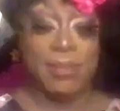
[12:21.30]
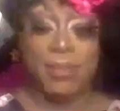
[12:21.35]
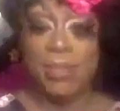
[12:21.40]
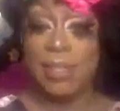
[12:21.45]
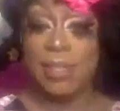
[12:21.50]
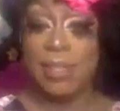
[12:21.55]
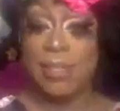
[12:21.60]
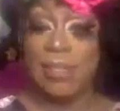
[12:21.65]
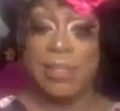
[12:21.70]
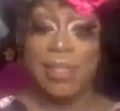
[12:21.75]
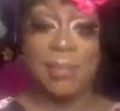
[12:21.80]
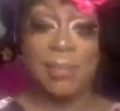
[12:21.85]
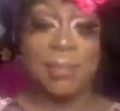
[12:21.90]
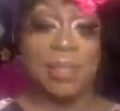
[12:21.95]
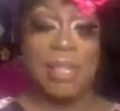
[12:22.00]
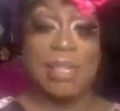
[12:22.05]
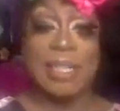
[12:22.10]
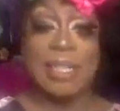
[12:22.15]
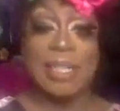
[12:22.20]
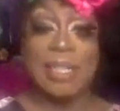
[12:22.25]
the
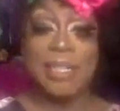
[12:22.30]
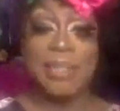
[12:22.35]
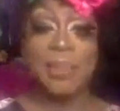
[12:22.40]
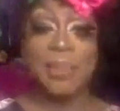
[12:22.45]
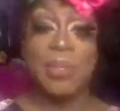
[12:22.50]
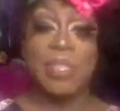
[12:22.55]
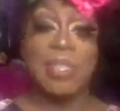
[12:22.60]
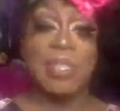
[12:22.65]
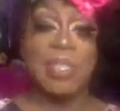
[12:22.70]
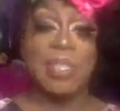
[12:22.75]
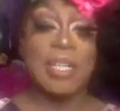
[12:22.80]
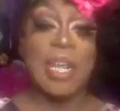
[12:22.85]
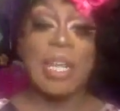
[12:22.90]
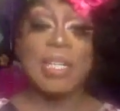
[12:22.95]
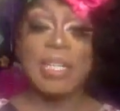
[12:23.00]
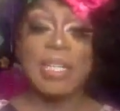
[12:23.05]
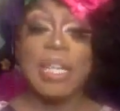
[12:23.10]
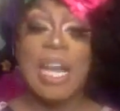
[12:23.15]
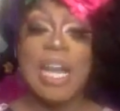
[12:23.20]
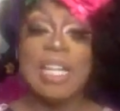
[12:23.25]
meanness or the
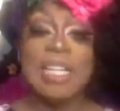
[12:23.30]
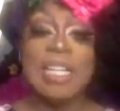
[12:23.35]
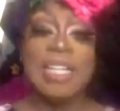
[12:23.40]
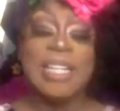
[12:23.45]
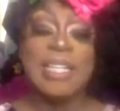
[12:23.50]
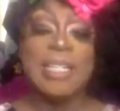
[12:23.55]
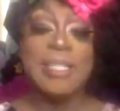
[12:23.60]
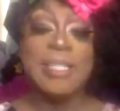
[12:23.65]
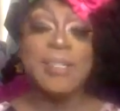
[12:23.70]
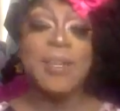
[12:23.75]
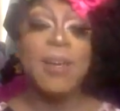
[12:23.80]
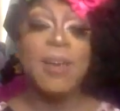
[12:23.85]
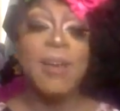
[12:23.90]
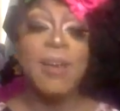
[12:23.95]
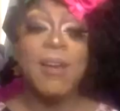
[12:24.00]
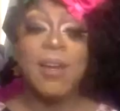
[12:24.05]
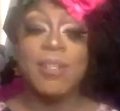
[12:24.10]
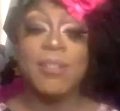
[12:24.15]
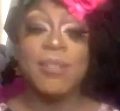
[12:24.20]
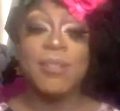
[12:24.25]
unkindness
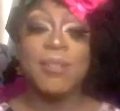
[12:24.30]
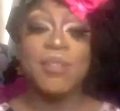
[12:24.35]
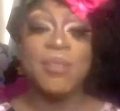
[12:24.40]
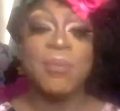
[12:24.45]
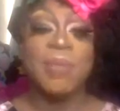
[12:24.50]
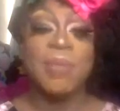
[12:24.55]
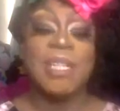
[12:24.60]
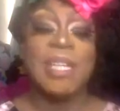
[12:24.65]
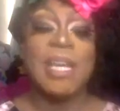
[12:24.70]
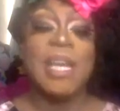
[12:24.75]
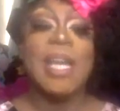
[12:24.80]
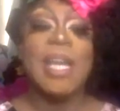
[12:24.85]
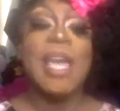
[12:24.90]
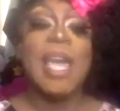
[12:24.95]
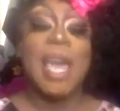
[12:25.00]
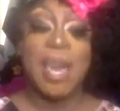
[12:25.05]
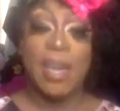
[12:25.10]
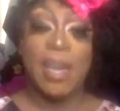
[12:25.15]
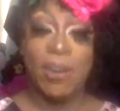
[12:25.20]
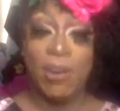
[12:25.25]
on social media
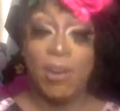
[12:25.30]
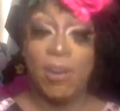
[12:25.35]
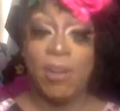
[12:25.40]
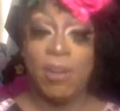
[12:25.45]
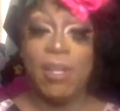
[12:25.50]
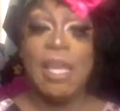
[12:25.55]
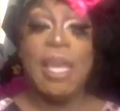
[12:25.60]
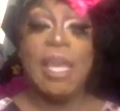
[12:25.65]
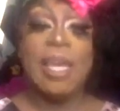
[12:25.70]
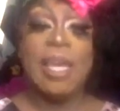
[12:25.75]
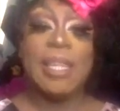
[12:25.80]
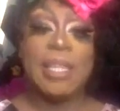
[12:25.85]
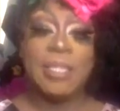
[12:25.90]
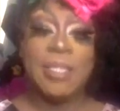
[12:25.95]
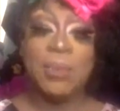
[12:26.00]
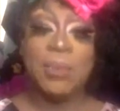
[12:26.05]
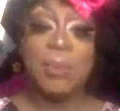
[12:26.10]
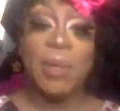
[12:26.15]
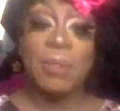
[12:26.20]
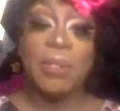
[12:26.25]
at all, and
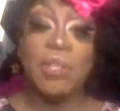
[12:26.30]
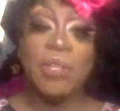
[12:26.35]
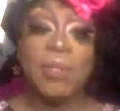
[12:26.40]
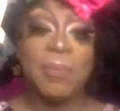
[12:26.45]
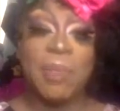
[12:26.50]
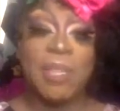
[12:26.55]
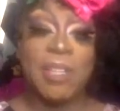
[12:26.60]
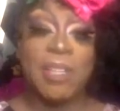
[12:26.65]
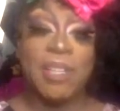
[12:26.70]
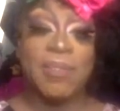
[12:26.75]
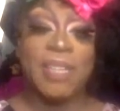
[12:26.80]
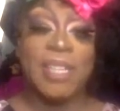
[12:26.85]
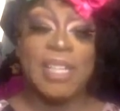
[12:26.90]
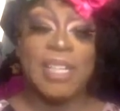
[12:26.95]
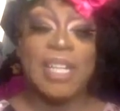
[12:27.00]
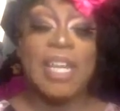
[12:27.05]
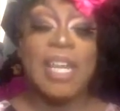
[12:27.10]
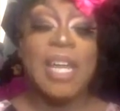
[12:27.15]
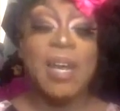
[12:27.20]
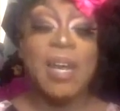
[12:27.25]
that's the way we should be
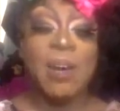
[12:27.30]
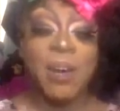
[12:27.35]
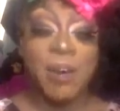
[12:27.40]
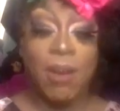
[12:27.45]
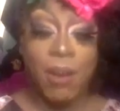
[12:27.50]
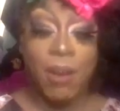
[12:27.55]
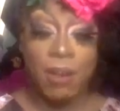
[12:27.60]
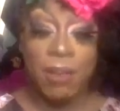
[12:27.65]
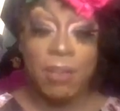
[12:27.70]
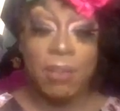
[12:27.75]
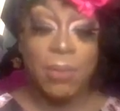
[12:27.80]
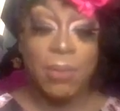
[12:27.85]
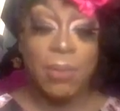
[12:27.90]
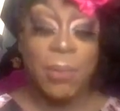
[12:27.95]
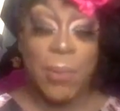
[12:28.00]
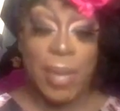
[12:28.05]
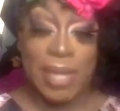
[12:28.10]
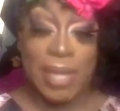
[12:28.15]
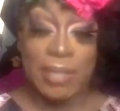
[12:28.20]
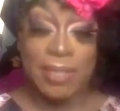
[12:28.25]
living
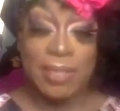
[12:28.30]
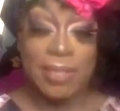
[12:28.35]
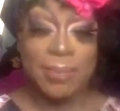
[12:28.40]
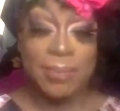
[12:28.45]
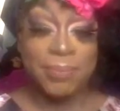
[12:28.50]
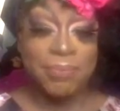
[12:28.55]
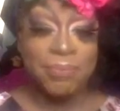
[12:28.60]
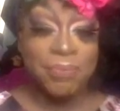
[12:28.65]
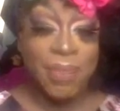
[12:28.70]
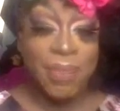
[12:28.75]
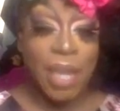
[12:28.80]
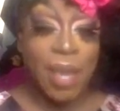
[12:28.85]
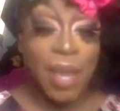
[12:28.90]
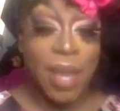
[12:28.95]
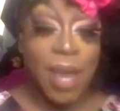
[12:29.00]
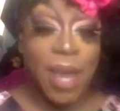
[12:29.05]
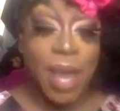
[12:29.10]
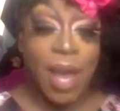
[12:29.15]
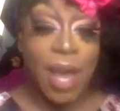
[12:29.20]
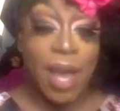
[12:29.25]
always.
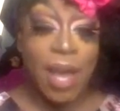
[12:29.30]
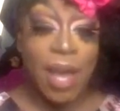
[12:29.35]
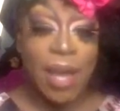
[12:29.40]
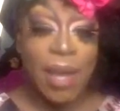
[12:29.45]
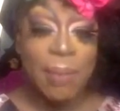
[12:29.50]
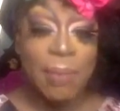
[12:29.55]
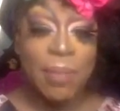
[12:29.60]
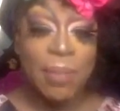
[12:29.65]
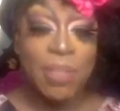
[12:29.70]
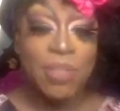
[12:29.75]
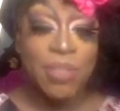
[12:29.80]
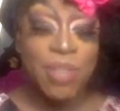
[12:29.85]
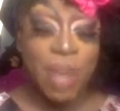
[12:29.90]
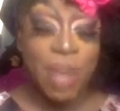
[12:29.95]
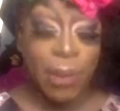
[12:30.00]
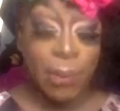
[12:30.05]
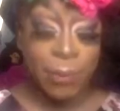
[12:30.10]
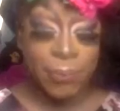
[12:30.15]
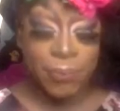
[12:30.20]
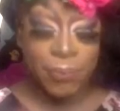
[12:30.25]

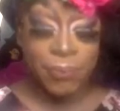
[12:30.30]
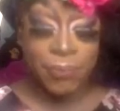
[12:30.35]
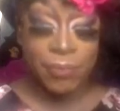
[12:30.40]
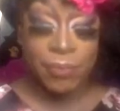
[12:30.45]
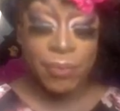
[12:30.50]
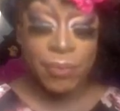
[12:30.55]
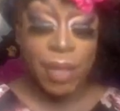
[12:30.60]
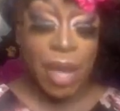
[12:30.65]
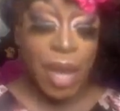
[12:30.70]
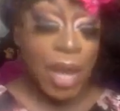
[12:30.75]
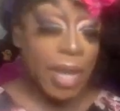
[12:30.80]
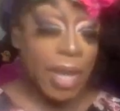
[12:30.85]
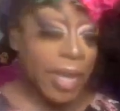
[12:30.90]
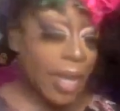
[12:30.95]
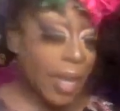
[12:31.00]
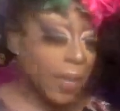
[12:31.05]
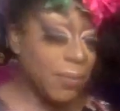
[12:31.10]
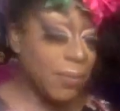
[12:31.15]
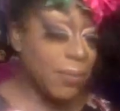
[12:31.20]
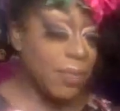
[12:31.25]
So I
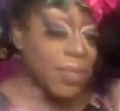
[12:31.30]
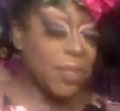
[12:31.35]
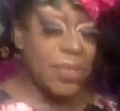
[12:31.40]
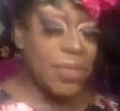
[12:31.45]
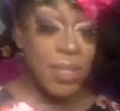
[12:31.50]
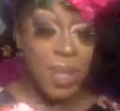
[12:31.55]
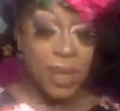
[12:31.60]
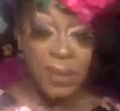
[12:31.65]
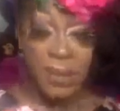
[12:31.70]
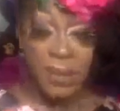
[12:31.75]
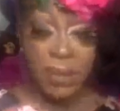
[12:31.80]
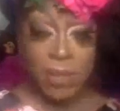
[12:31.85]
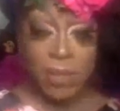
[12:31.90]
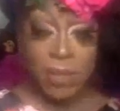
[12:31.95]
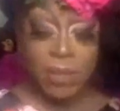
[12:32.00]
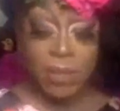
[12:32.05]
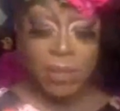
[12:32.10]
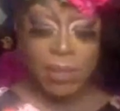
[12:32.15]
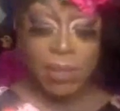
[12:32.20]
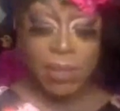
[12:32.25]
have
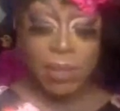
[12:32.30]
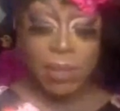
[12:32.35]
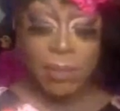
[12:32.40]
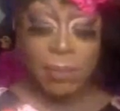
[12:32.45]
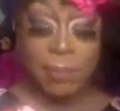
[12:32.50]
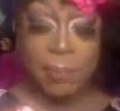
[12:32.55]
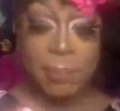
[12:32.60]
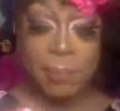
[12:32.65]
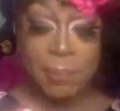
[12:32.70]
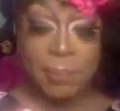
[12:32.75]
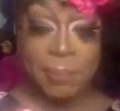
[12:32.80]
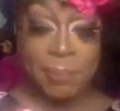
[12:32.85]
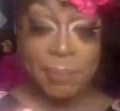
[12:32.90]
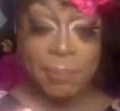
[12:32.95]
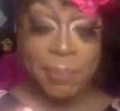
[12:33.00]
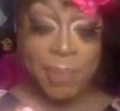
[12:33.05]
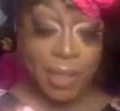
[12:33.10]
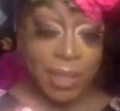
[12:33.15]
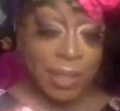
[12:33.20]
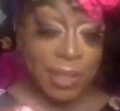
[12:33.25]
several
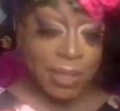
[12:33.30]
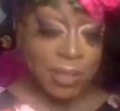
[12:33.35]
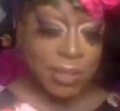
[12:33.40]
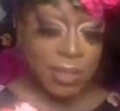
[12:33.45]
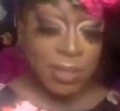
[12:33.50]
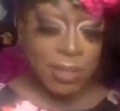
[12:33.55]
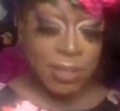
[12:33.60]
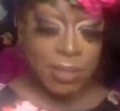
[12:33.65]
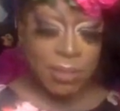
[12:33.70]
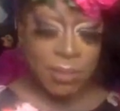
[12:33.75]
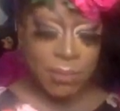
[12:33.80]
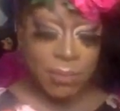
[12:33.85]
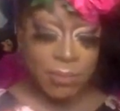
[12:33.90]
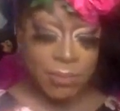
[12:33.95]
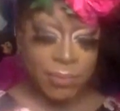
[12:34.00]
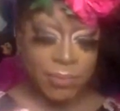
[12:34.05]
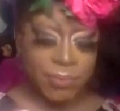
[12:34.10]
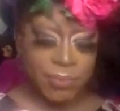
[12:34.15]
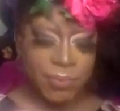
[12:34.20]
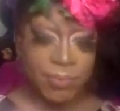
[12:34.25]
books,
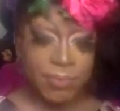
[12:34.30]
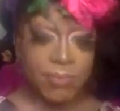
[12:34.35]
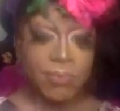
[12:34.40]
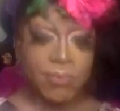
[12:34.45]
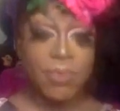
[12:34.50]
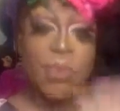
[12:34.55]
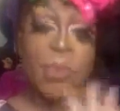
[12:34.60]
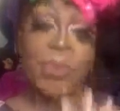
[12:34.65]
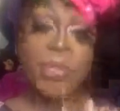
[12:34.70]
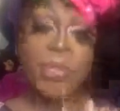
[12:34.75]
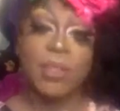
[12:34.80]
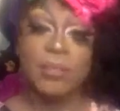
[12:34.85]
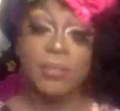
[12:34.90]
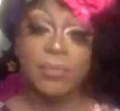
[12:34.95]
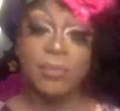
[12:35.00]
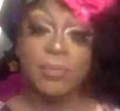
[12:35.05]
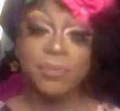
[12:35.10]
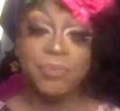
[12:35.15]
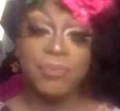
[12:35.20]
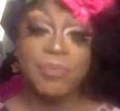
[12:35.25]
four,
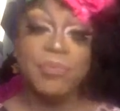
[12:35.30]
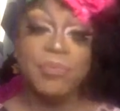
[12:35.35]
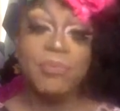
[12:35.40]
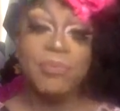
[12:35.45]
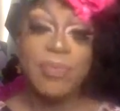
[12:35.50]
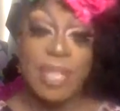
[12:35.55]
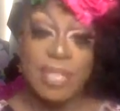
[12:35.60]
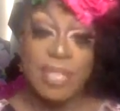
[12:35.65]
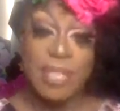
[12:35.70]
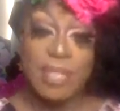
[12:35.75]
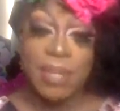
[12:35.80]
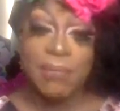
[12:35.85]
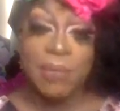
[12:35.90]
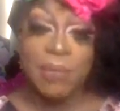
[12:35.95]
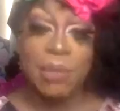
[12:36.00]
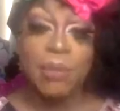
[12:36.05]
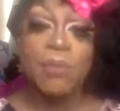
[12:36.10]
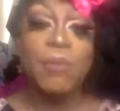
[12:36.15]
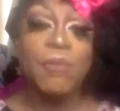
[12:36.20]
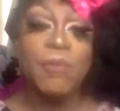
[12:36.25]
not
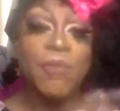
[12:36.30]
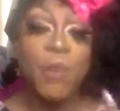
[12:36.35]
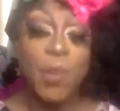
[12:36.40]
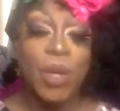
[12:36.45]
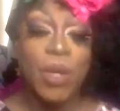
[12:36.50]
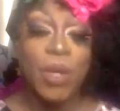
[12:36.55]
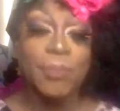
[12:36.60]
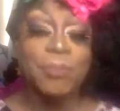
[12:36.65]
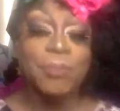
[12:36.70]
several, four.